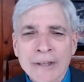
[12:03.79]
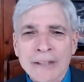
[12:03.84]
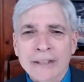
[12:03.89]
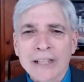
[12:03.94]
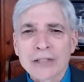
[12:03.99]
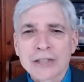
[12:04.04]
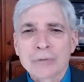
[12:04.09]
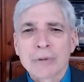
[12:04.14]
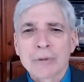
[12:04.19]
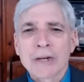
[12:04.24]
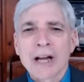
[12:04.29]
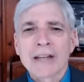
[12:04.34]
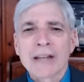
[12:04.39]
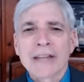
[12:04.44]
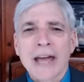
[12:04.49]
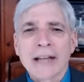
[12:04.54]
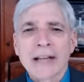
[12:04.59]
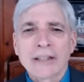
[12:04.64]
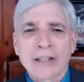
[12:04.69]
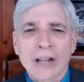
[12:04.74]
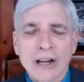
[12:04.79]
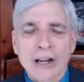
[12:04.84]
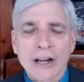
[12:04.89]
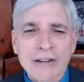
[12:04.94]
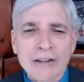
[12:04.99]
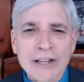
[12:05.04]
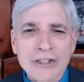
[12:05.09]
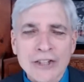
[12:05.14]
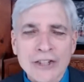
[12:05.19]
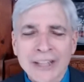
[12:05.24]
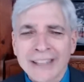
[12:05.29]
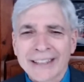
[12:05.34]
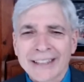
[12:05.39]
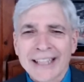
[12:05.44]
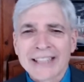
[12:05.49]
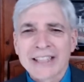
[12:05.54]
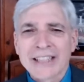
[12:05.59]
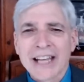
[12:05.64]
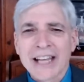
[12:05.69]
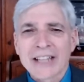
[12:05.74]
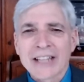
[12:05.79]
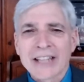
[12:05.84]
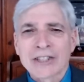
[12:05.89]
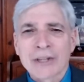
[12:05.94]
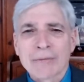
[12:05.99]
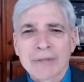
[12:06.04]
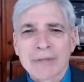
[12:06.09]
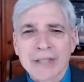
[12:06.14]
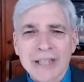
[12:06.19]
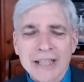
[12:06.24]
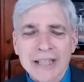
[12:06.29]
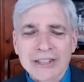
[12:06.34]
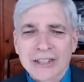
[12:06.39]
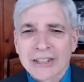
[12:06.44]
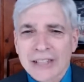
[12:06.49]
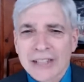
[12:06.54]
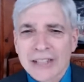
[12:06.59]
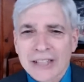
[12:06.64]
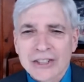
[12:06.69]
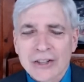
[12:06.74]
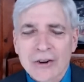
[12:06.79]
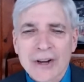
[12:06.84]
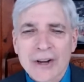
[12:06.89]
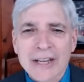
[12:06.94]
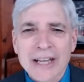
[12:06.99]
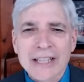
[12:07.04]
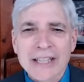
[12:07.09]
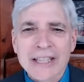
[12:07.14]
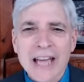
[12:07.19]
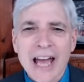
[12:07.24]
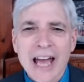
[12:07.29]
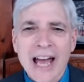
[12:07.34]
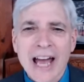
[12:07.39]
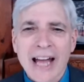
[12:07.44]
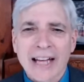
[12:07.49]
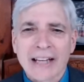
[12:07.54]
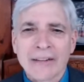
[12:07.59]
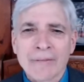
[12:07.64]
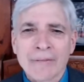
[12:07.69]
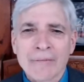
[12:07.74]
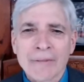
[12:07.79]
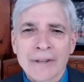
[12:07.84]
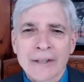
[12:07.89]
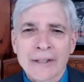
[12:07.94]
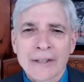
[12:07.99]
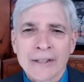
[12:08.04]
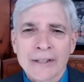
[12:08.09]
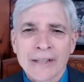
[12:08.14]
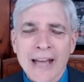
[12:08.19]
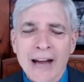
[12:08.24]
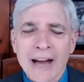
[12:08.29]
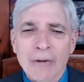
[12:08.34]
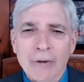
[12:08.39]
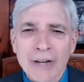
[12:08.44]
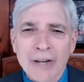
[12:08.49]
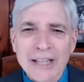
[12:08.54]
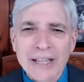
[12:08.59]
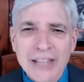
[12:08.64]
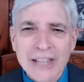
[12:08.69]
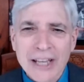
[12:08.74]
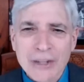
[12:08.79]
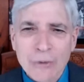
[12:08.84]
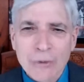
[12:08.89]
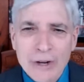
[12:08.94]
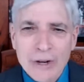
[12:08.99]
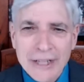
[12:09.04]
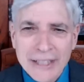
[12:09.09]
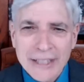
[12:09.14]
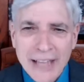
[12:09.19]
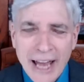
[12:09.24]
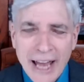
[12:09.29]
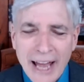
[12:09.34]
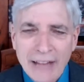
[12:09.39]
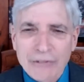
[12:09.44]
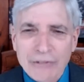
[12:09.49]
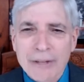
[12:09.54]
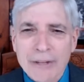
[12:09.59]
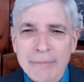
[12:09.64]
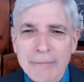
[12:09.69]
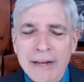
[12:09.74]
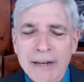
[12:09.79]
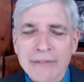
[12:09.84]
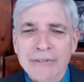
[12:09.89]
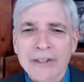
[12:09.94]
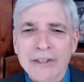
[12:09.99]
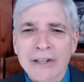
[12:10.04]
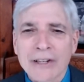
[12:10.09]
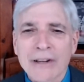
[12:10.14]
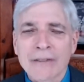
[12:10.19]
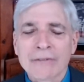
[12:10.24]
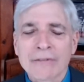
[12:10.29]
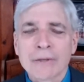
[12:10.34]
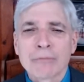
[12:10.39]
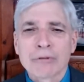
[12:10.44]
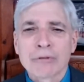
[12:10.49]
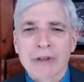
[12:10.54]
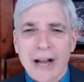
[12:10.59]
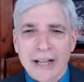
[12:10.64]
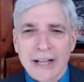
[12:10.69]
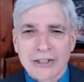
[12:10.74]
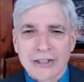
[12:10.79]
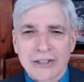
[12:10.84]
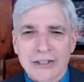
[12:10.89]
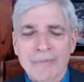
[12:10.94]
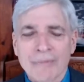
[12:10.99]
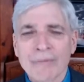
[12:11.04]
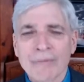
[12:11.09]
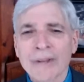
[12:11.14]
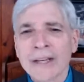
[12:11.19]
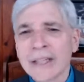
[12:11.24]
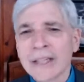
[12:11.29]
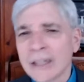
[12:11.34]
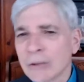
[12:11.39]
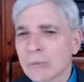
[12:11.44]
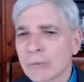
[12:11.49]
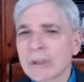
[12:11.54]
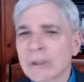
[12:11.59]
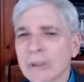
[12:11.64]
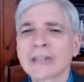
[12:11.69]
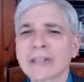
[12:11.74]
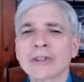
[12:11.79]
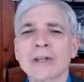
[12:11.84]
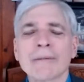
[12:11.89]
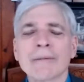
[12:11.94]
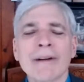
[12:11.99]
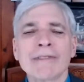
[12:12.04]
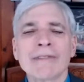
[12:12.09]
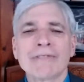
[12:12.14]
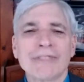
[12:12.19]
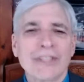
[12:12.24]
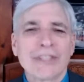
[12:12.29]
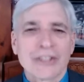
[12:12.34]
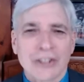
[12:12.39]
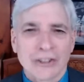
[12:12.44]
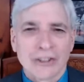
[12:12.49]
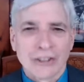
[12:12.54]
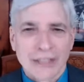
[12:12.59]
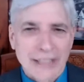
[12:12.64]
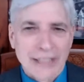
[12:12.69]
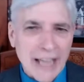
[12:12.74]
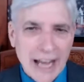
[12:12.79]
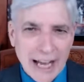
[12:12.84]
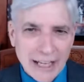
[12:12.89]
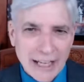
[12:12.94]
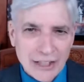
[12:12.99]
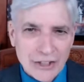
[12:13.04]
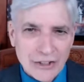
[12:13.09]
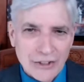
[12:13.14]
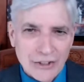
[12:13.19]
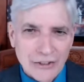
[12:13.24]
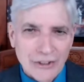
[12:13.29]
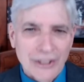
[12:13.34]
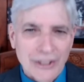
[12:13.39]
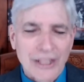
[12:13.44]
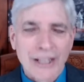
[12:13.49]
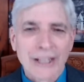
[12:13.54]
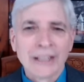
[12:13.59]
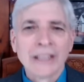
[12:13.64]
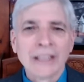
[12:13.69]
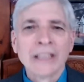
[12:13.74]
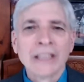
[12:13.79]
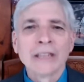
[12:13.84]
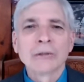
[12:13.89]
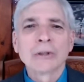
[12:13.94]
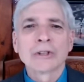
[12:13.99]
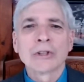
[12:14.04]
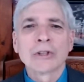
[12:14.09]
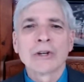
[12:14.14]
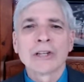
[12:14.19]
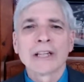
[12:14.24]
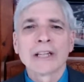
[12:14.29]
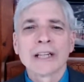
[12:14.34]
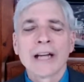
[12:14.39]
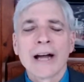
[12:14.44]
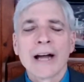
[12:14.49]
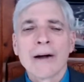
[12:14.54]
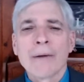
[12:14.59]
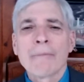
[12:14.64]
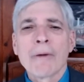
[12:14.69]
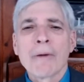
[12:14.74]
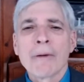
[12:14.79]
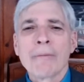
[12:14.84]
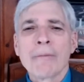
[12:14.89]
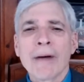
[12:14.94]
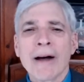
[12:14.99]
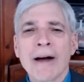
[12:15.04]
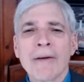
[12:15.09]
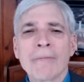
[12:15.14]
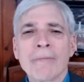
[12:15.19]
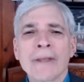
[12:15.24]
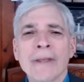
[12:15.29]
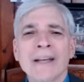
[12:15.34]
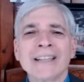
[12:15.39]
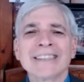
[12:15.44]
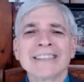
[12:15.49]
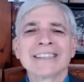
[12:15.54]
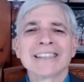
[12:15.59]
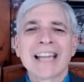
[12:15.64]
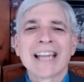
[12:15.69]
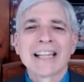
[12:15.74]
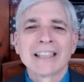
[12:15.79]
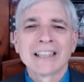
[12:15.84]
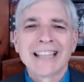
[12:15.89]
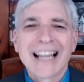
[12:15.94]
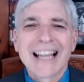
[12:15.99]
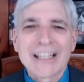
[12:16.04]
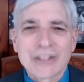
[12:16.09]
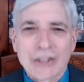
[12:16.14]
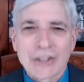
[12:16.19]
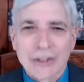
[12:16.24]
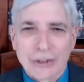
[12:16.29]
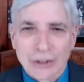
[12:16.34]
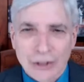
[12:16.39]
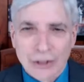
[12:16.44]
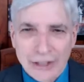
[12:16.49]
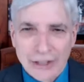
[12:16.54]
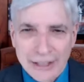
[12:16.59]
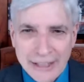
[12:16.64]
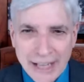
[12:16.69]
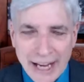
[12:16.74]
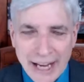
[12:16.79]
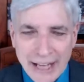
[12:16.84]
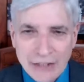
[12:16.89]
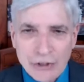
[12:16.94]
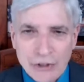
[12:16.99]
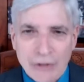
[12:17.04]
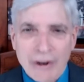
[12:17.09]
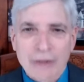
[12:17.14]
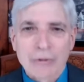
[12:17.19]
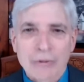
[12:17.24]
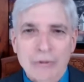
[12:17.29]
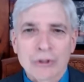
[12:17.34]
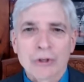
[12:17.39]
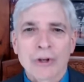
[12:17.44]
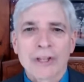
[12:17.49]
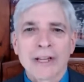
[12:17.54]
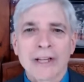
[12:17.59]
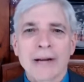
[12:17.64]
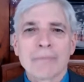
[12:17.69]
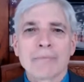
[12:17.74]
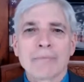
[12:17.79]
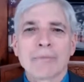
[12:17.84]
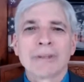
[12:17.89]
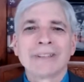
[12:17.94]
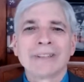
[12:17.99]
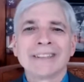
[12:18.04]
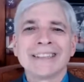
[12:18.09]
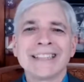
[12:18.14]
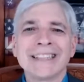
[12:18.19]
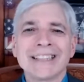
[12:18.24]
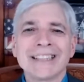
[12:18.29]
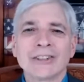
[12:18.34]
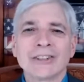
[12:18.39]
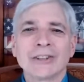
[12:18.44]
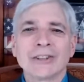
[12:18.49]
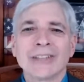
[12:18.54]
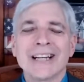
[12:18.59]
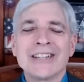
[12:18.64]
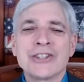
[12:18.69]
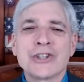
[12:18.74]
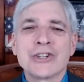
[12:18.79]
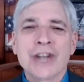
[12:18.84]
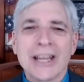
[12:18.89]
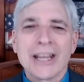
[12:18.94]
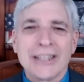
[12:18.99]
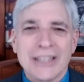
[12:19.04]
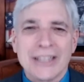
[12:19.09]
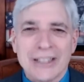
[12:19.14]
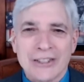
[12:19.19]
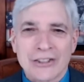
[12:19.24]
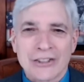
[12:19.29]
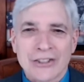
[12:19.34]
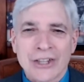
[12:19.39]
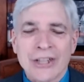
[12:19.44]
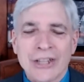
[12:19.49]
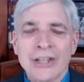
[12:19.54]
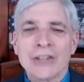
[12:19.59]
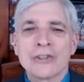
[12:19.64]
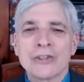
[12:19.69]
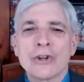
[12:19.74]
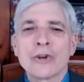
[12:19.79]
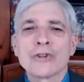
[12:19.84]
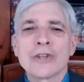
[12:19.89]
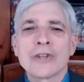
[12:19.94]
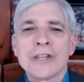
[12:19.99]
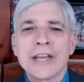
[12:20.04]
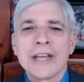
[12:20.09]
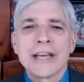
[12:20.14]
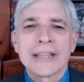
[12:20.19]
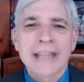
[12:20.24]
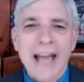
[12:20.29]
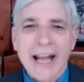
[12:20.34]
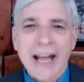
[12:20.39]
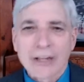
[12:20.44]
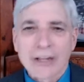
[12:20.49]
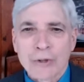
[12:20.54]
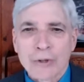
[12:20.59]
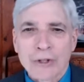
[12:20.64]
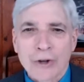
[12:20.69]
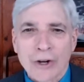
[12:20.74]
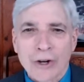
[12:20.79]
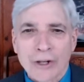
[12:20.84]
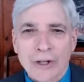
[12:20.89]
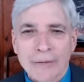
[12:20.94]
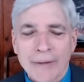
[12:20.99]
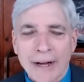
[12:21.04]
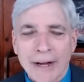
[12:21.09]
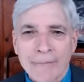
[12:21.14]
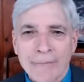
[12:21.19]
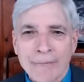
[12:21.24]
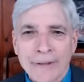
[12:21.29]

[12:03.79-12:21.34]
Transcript: Let's put on that courage. Let's get some guts and let's go on the attack. Now, when I say the word attack, for the benefit of the press, we're not talking about physical attacks, okay? We're talking about psychological attacks, all right? We're talking about political agendas. Those are the attacks we talk about.